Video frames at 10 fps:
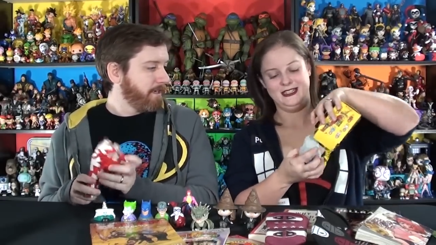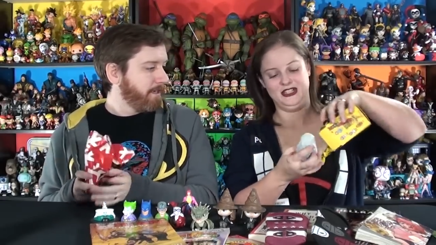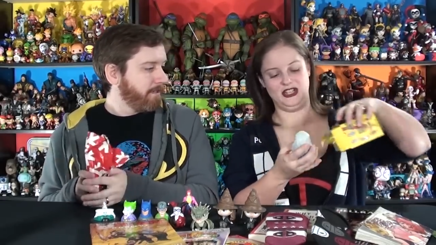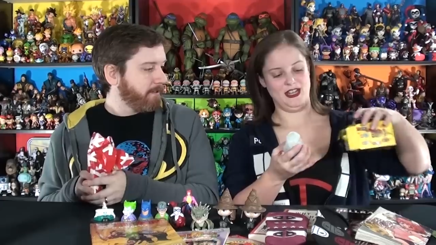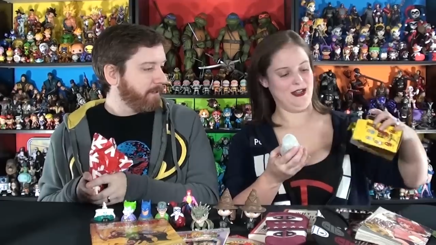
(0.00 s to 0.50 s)

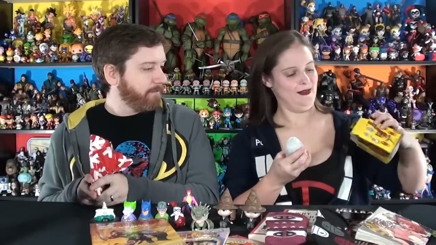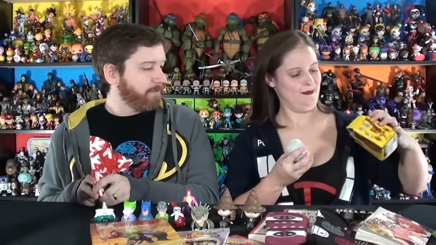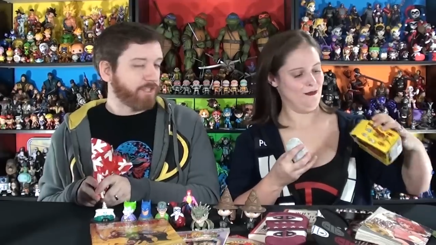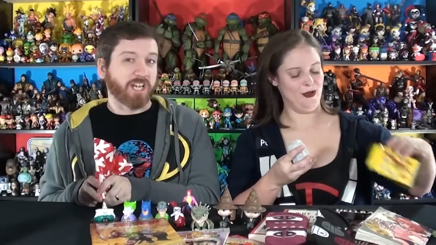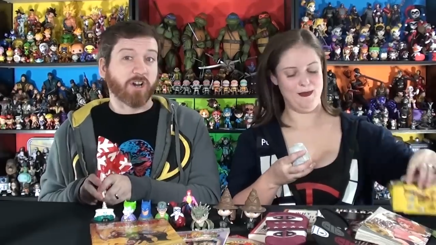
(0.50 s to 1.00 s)
Speaker 1: She
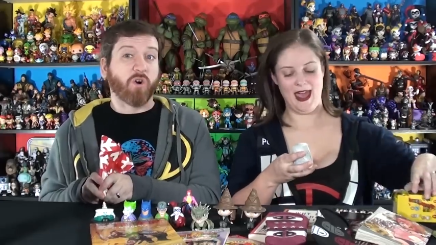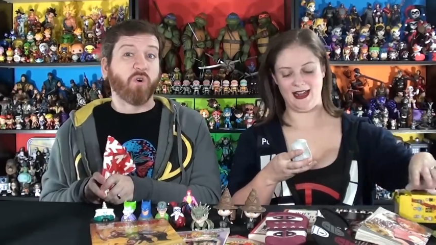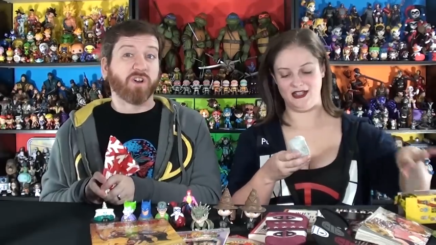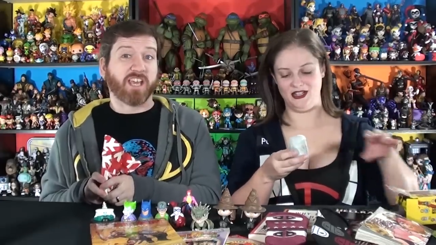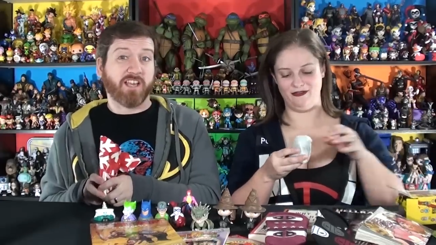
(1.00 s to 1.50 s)
Speaker 2: she got a
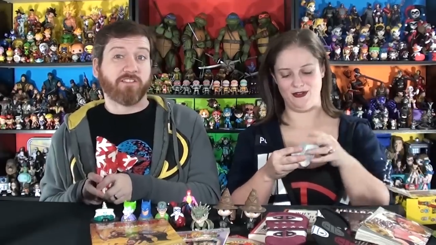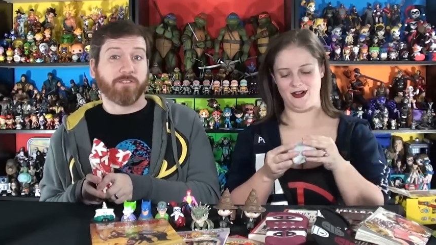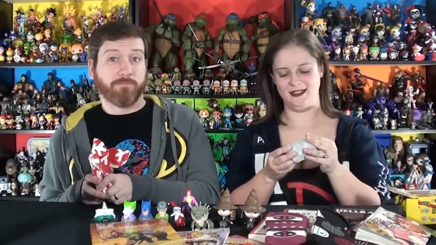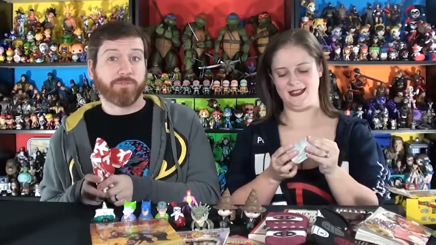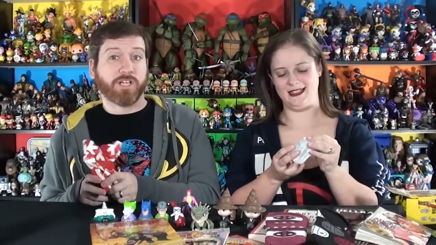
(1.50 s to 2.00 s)
whole case.
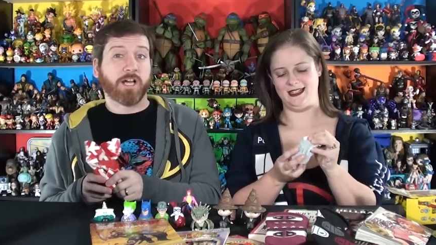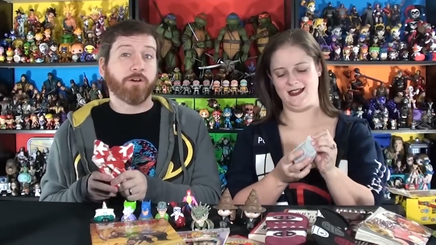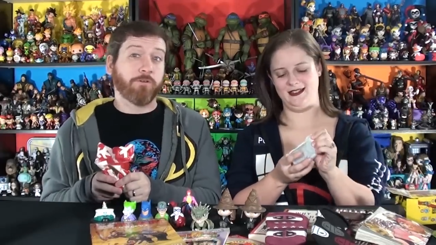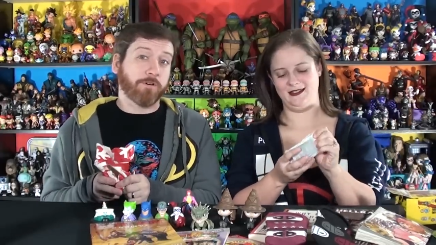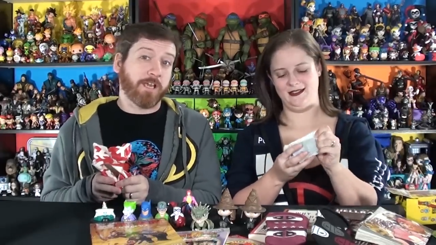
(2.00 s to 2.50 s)
For us. She got
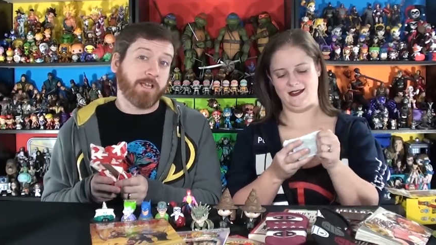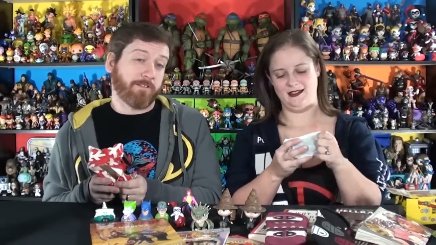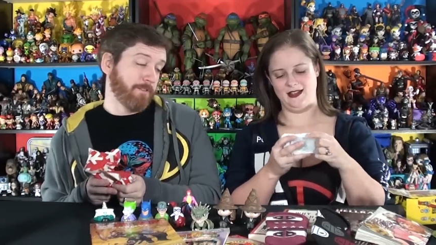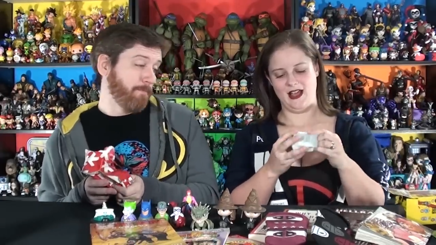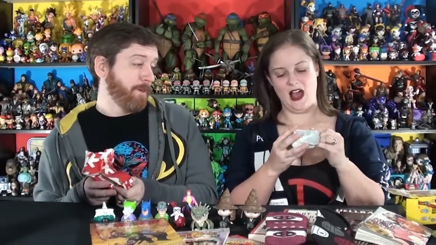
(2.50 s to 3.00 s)
a whole
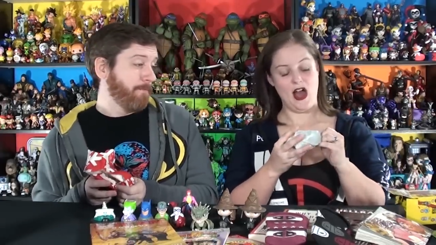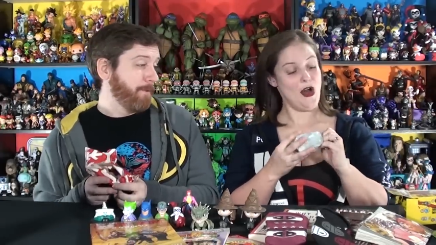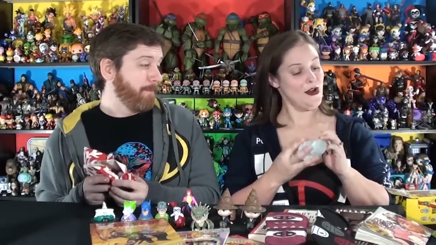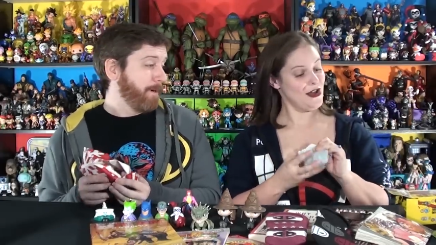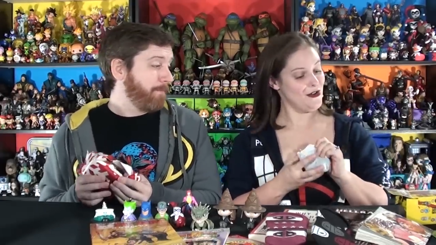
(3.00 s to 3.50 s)
case of them. And
Speaker 1: oh
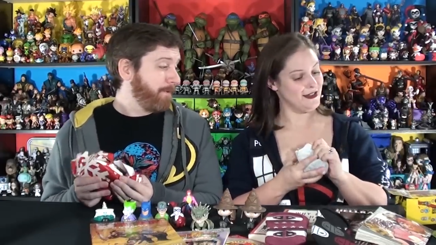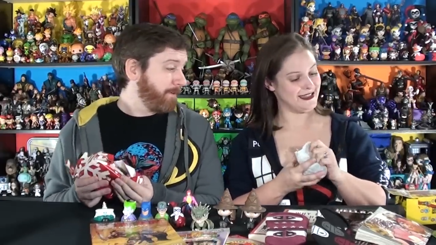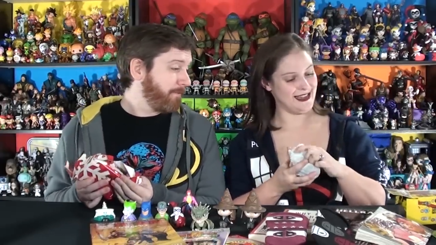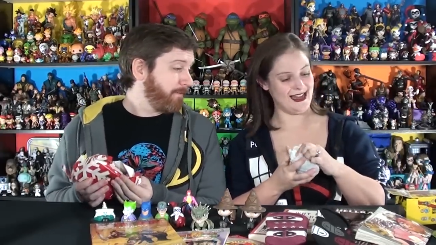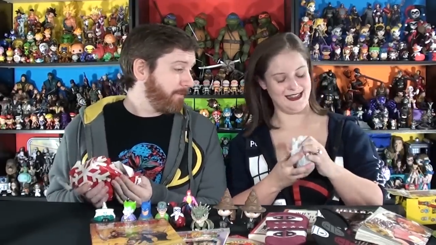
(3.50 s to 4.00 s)
them no, up.
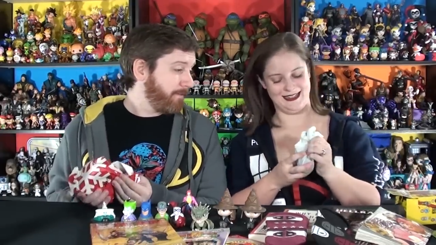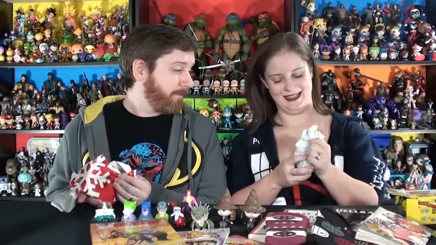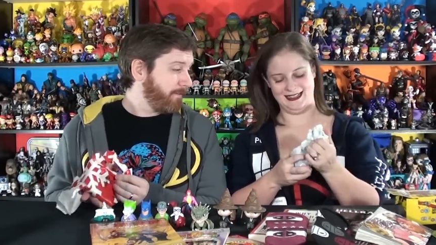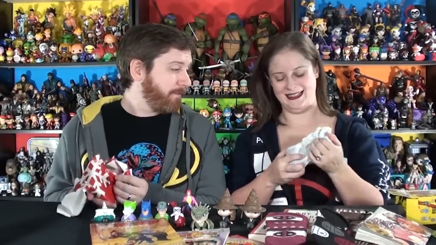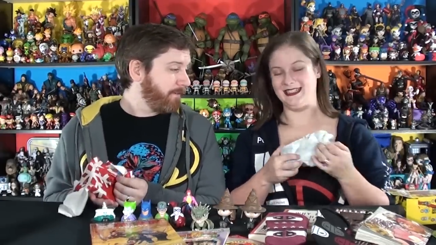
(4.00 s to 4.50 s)
It's
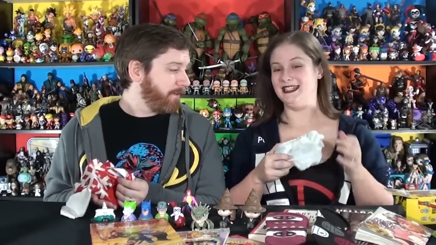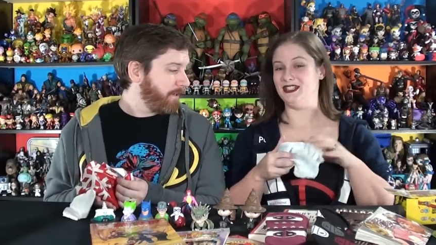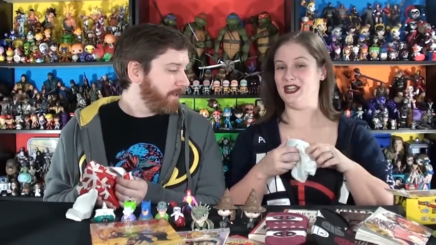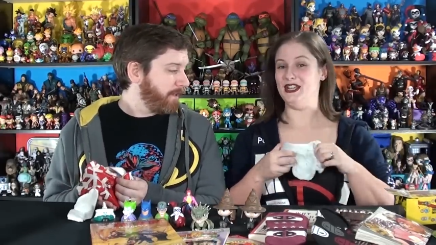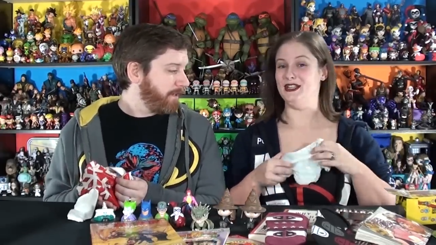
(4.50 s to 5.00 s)
not. A, it,
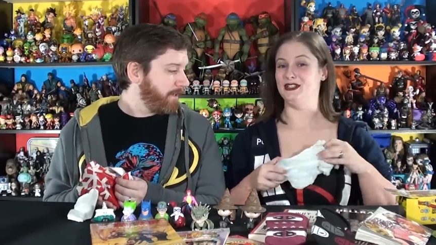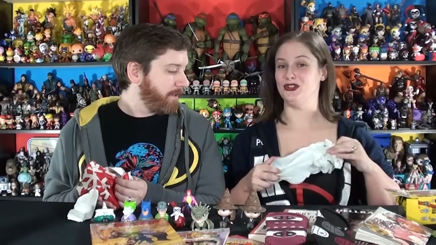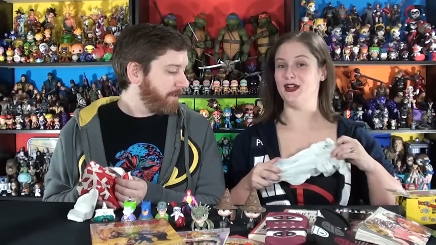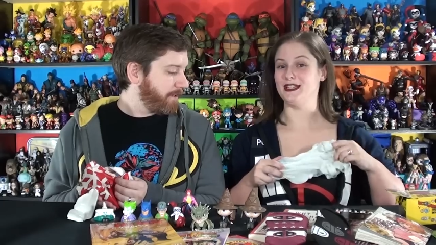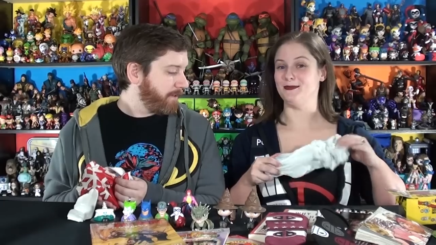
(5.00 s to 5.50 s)
she
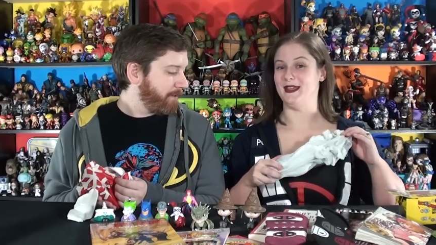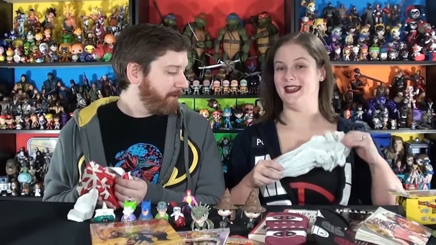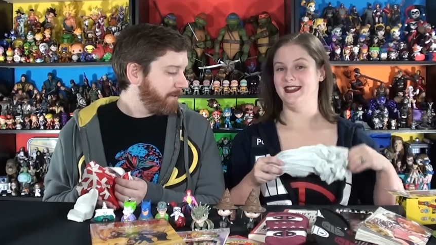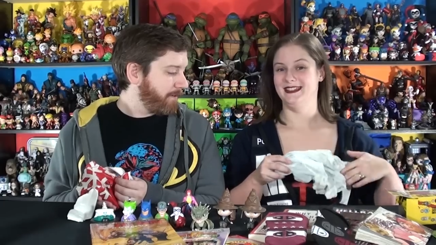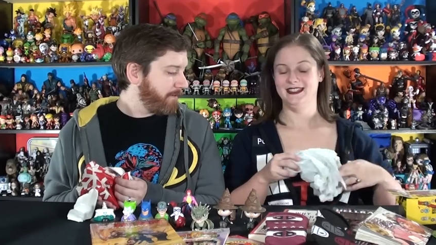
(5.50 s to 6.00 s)
tricked me.
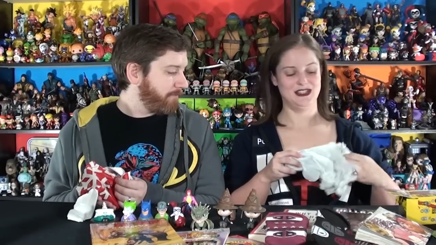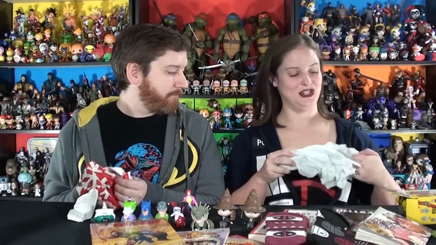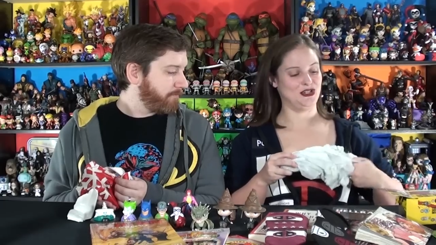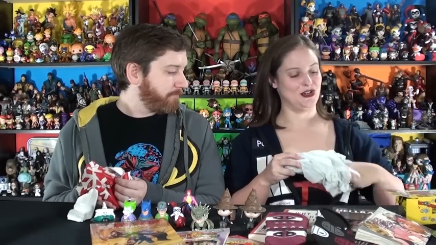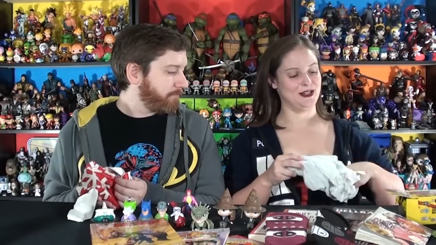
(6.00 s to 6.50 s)

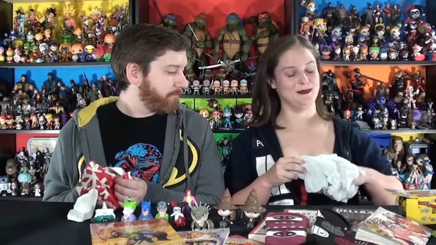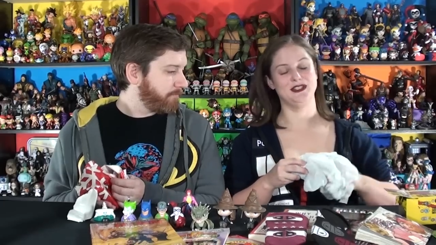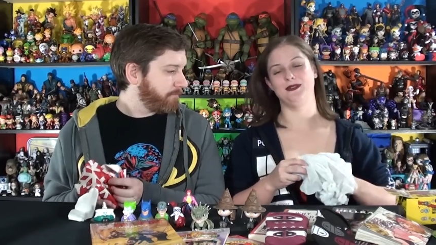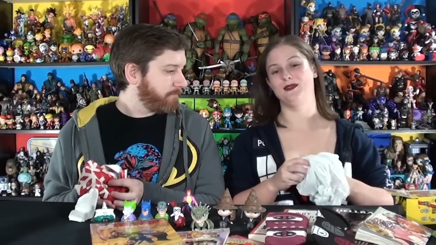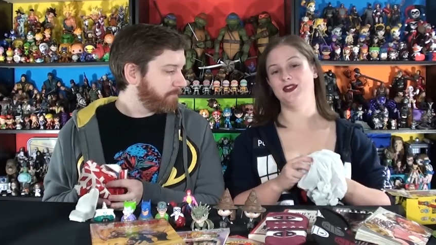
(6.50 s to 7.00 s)
She tricked me.
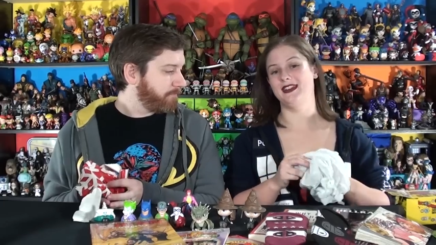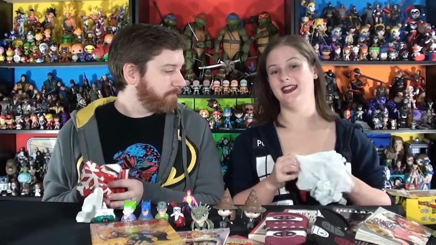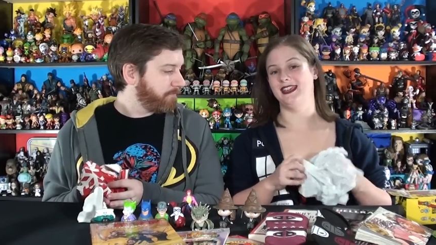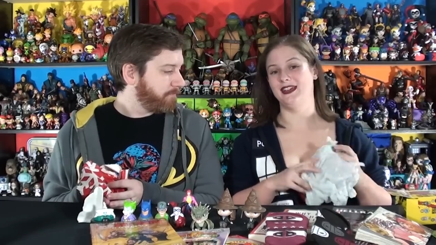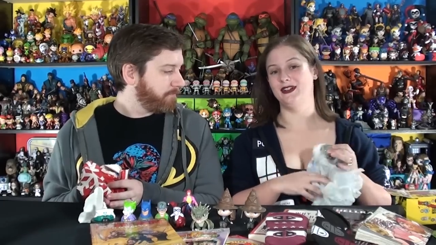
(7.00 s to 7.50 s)
She put it
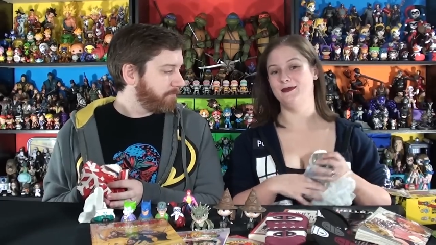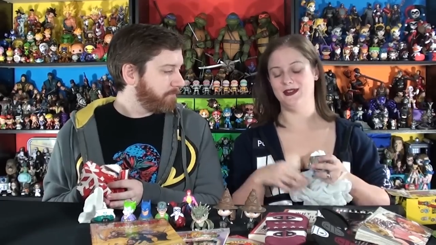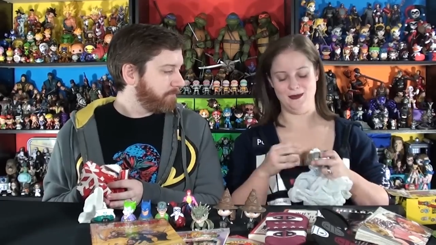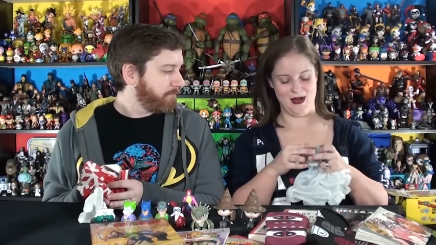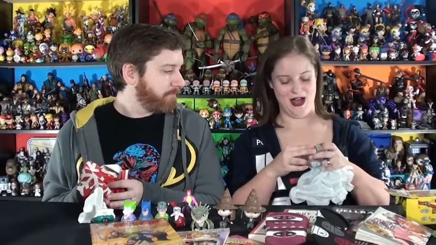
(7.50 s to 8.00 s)
in a Kill
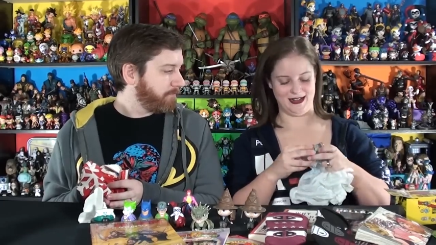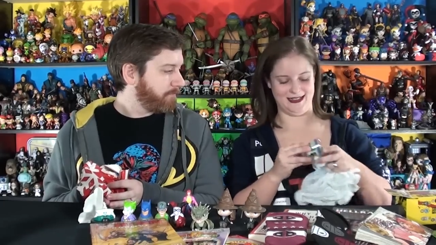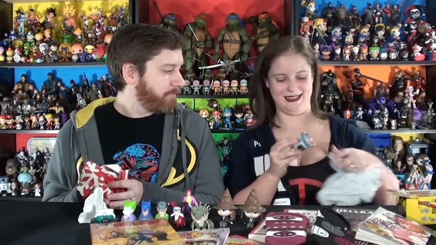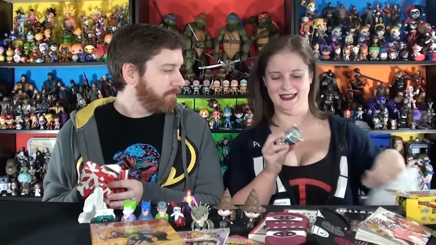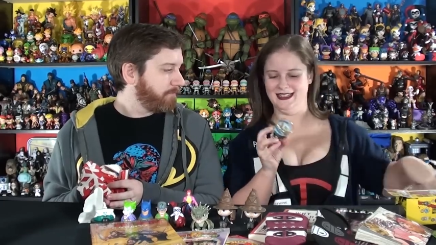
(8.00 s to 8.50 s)
Bill
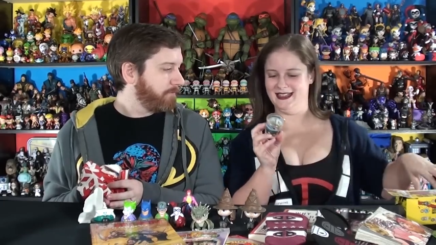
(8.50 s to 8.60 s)
box.